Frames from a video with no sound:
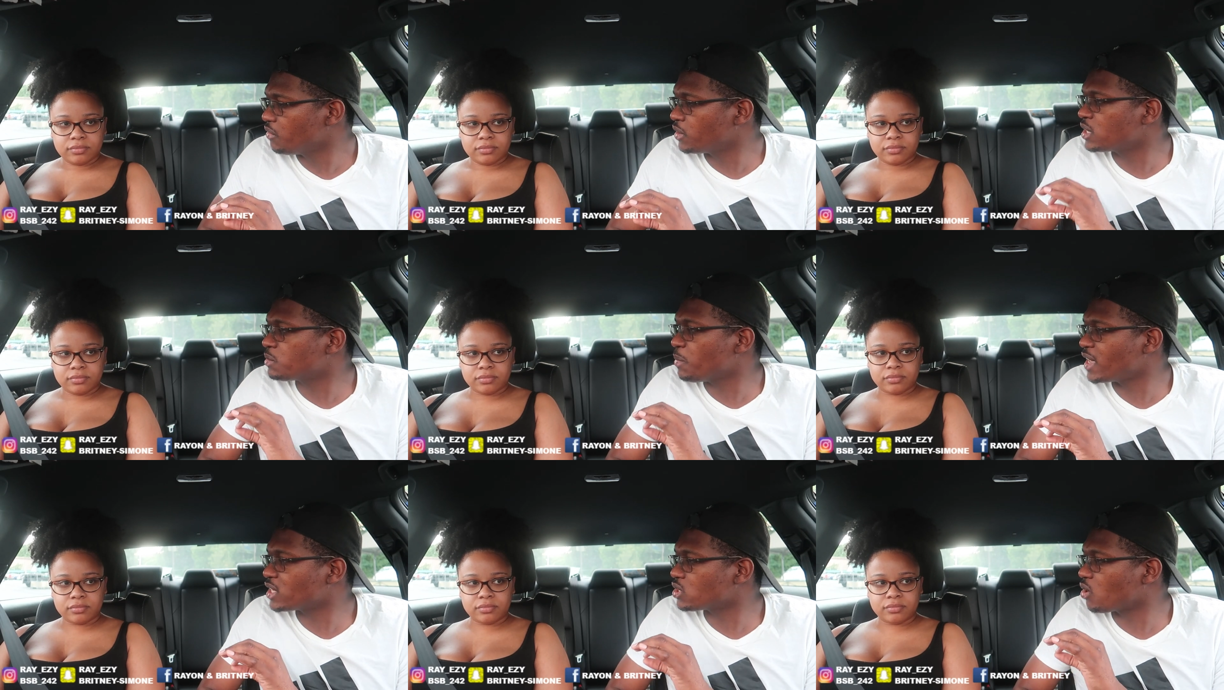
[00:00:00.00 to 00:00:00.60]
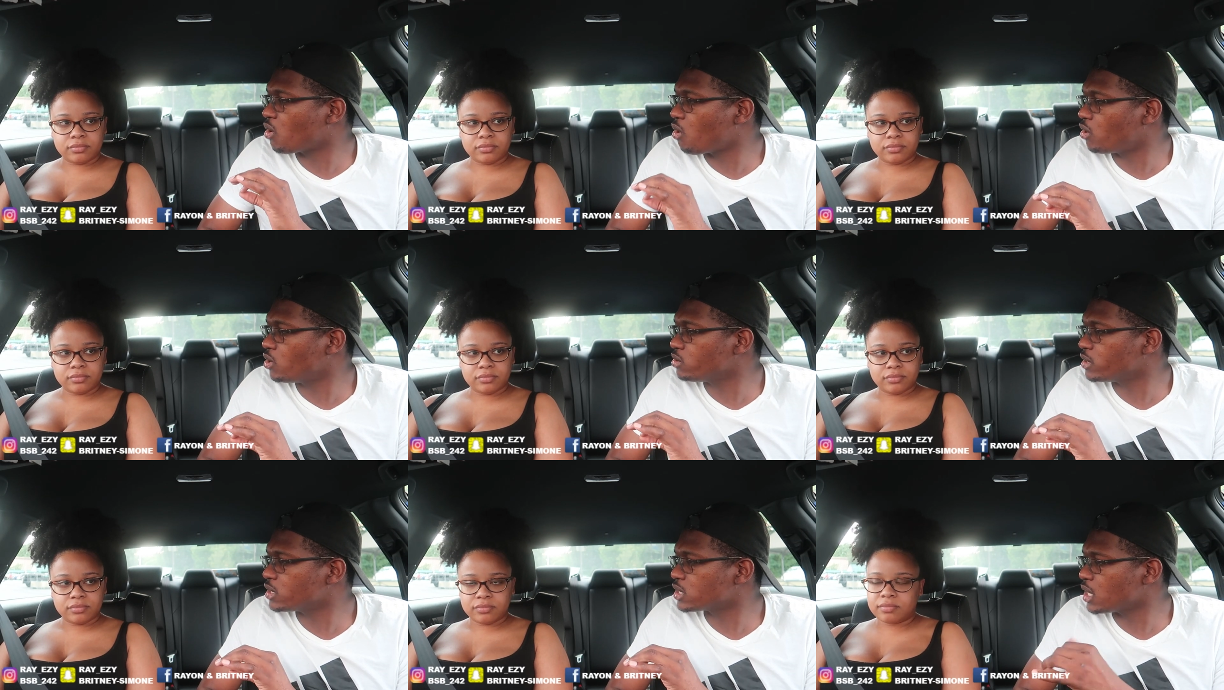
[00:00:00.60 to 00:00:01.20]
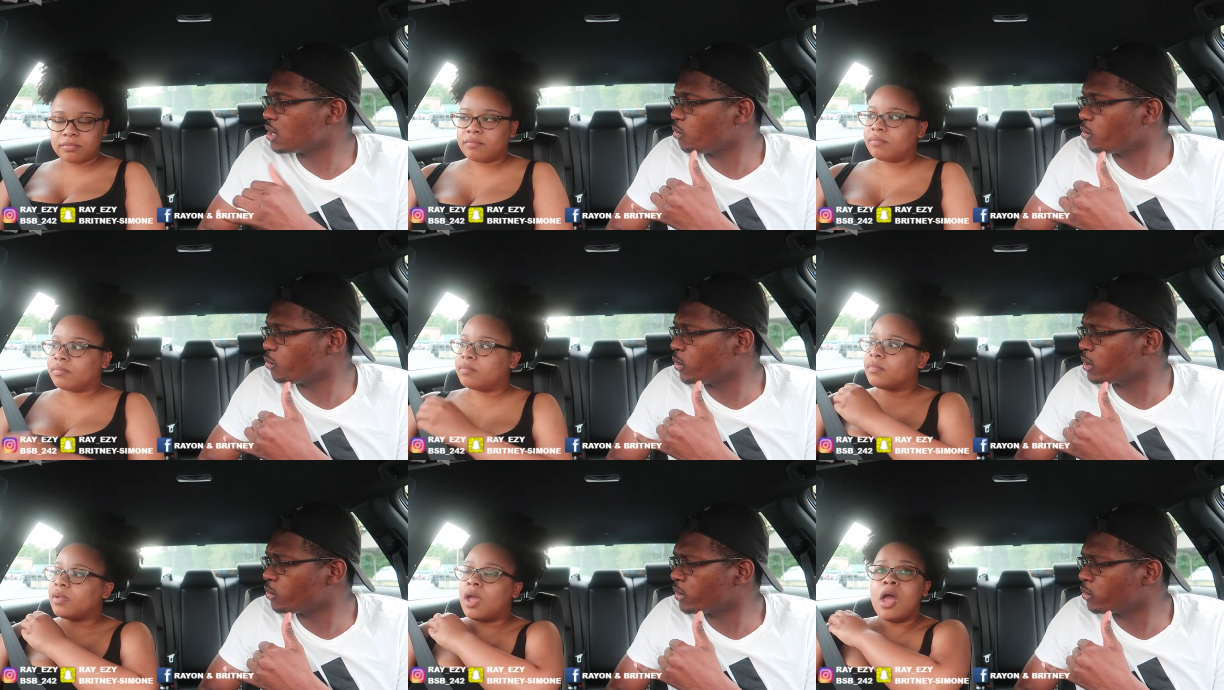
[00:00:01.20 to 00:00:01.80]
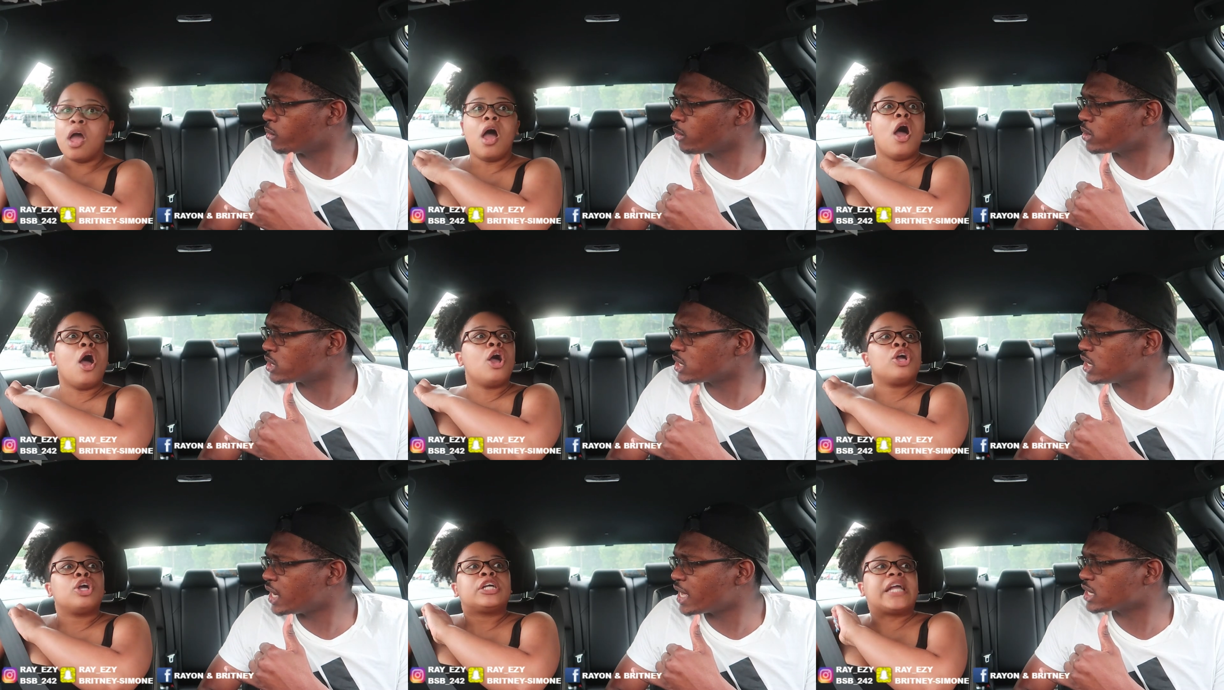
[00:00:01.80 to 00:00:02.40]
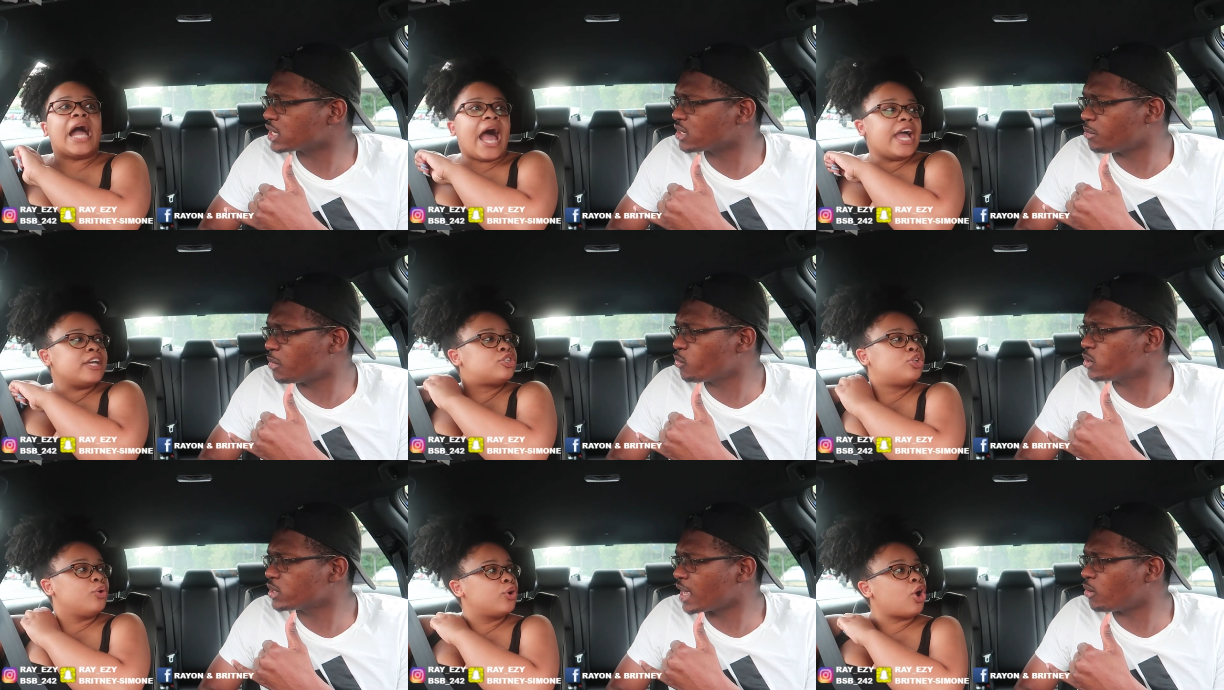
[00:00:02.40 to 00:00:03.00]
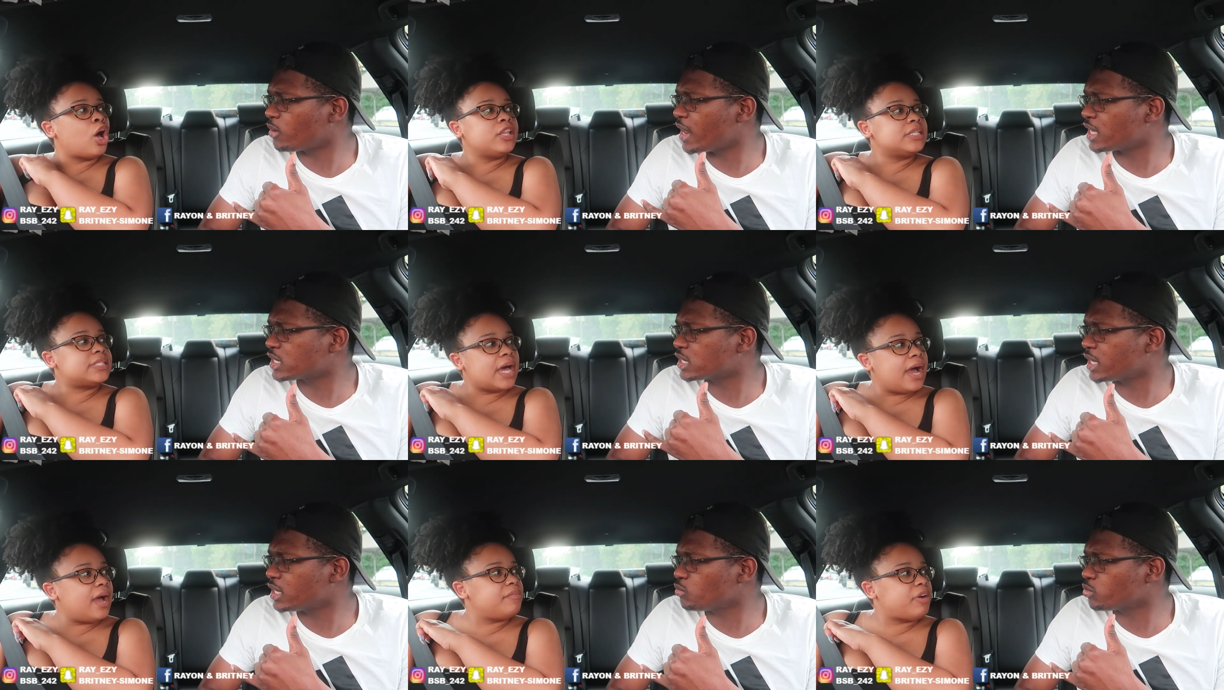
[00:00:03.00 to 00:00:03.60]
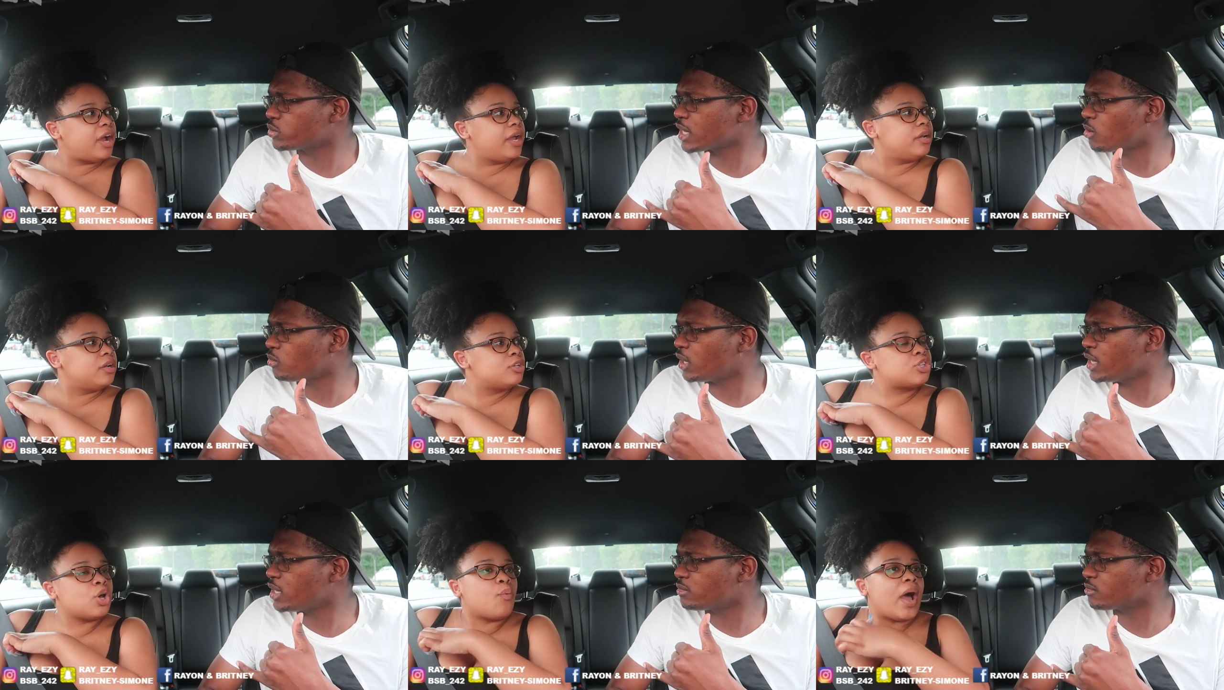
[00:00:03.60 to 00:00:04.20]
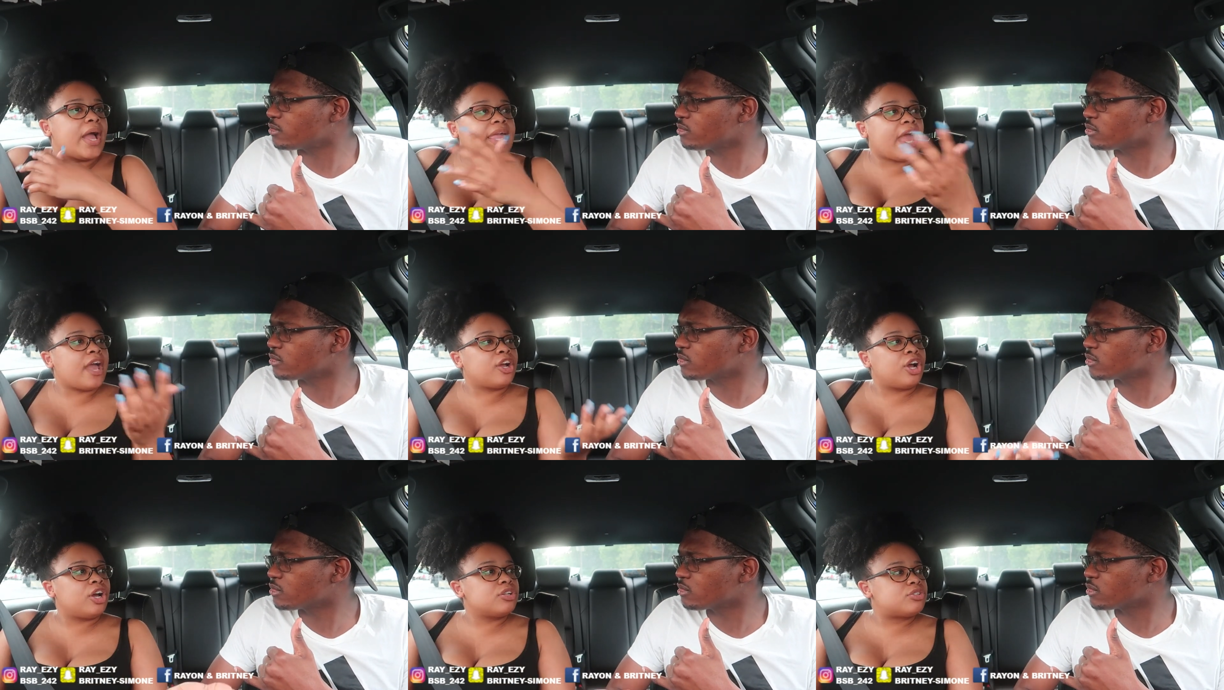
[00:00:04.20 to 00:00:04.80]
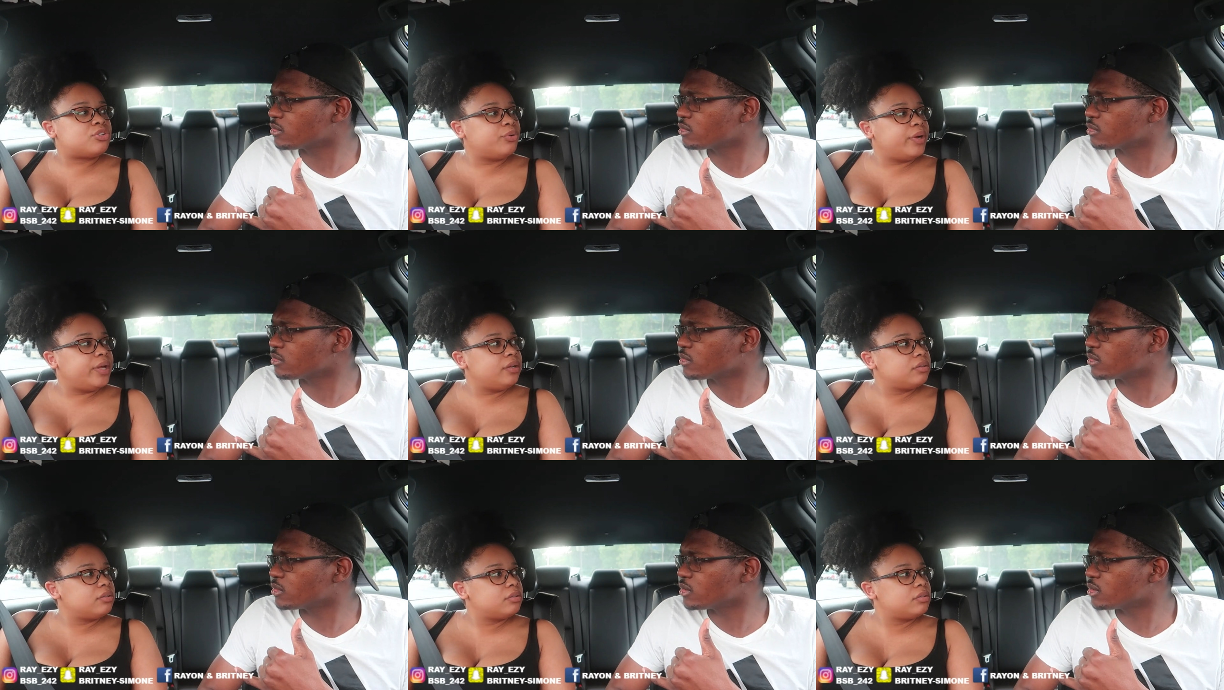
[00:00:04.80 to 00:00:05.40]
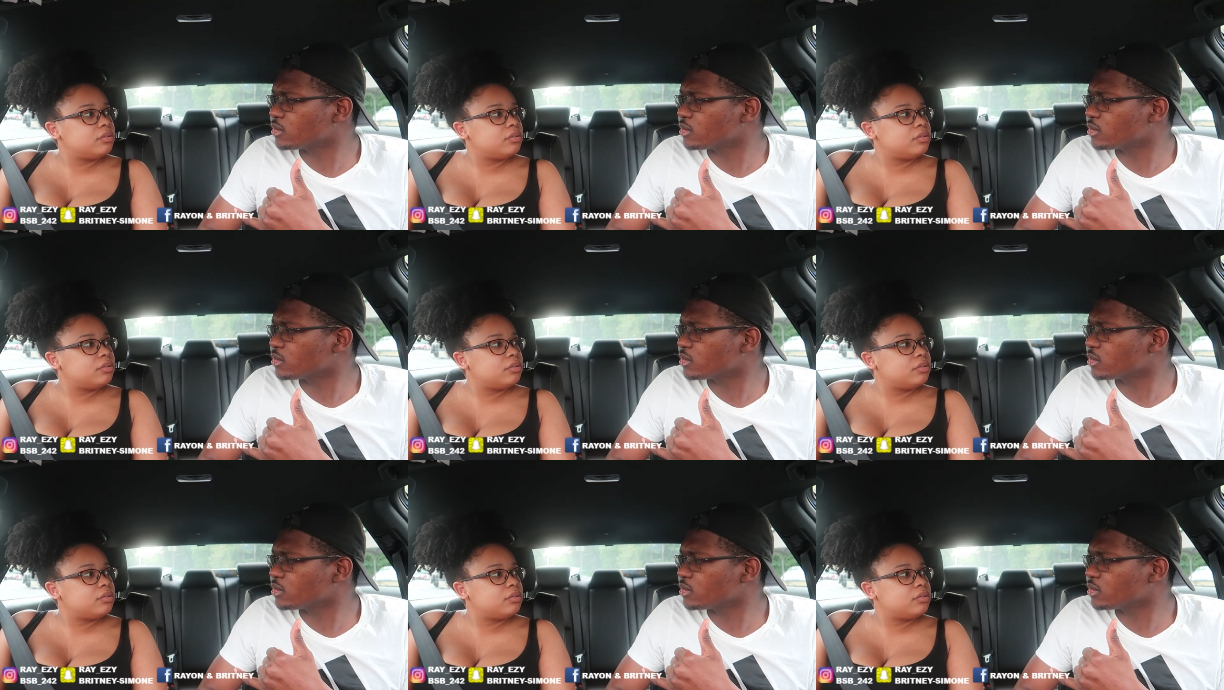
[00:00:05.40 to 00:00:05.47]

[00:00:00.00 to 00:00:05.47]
Speaker 1: For this man to call you and say, where, where, where was she last Guys do it all the
Speaker 2: time, right? So why can't girls do it?